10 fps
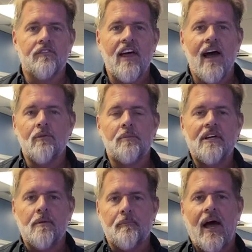that will be
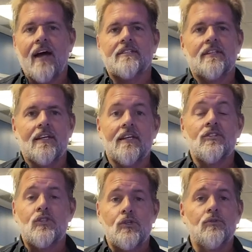compacted
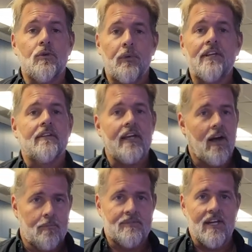into the weekly
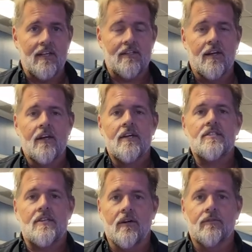update.
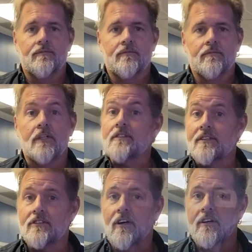So let's
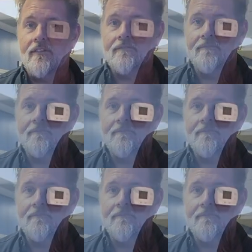get started. One thing I